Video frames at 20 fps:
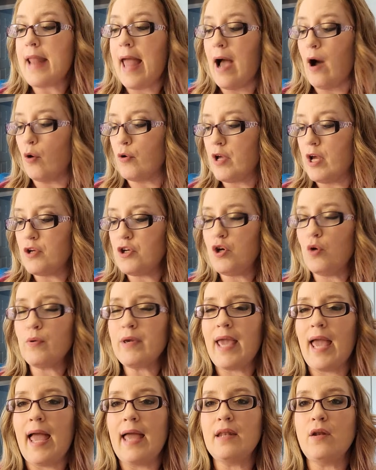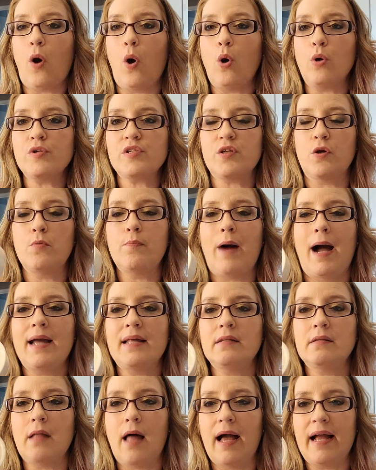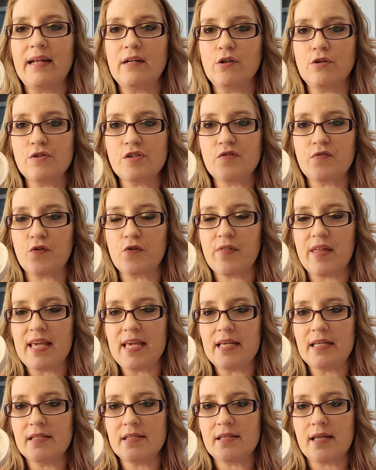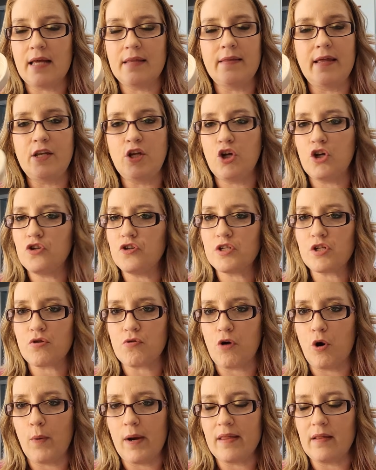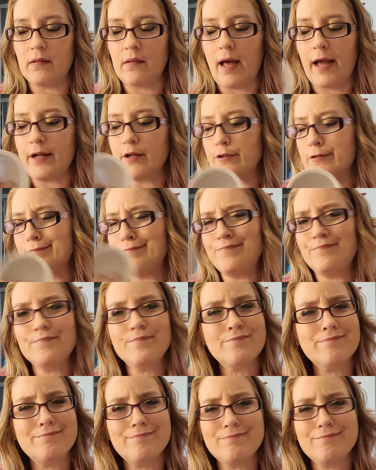Now, you can also buy liners for these, and then you can just throw away the liner.